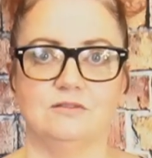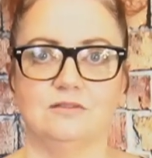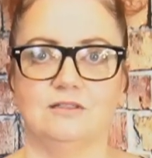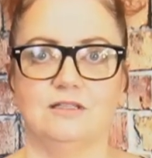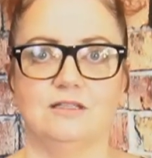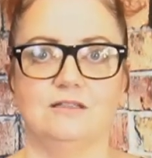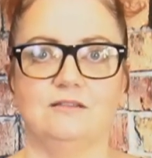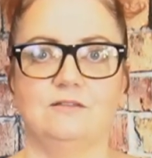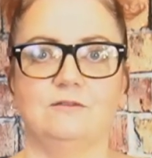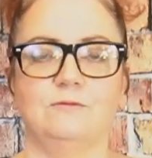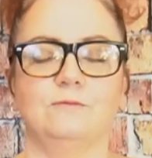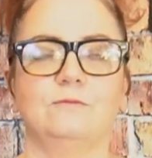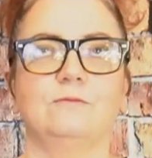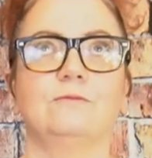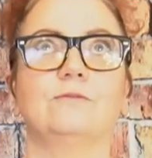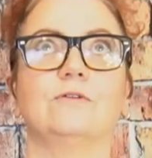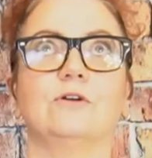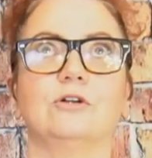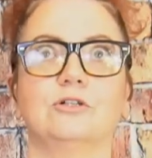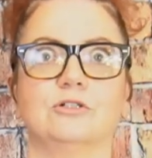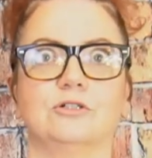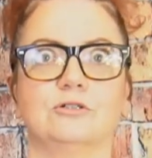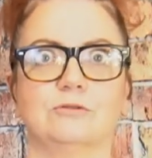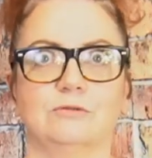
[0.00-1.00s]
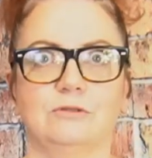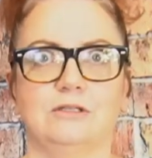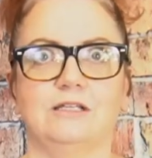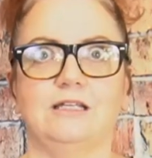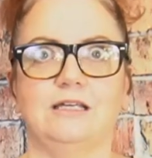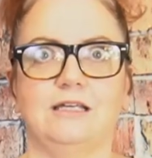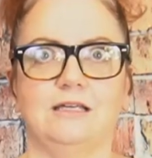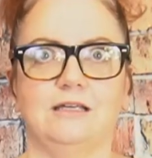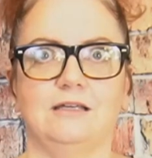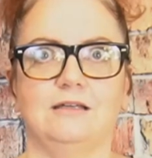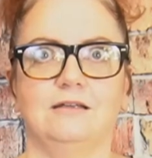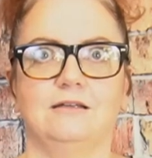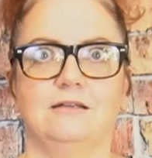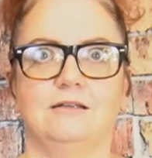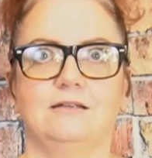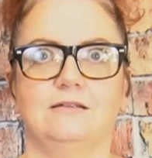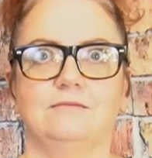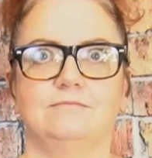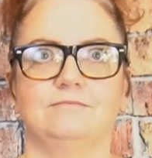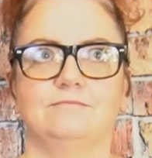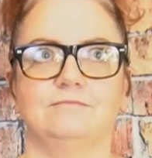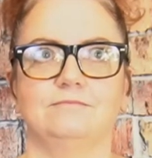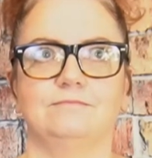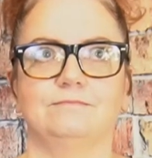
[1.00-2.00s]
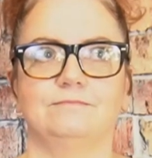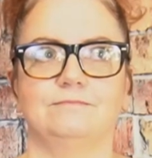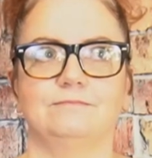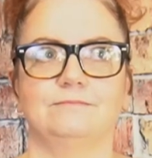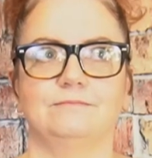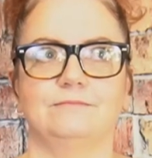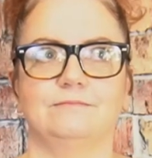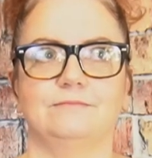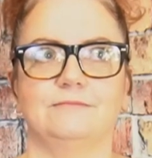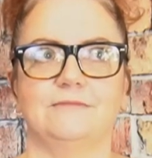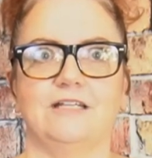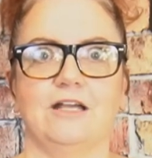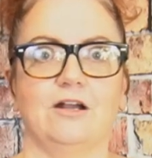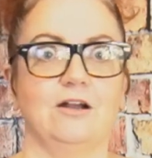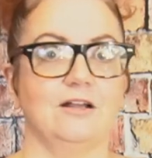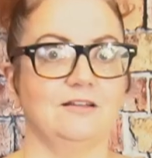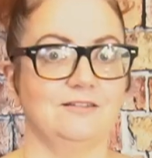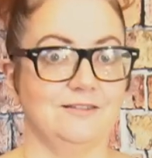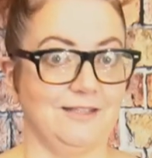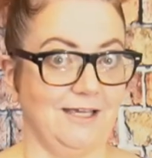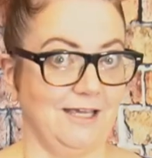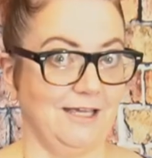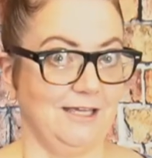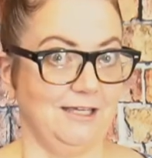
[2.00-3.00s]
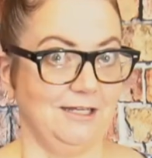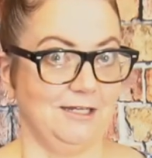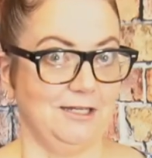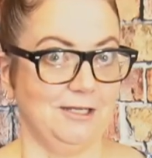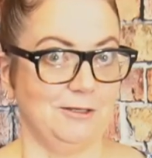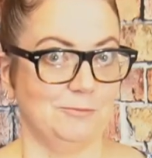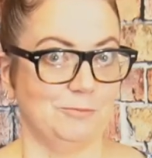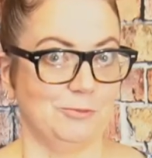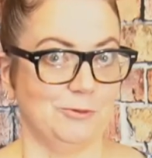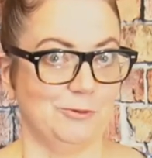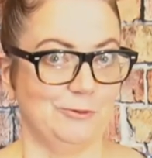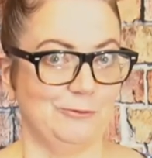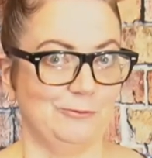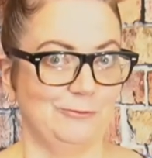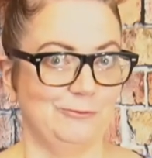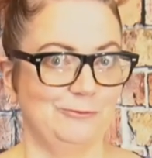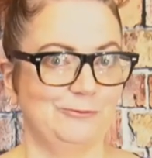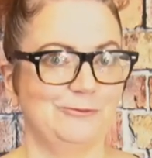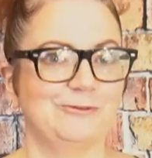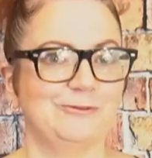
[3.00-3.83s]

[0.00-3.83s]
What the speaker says: it's virtually, dare I say, idiot proof.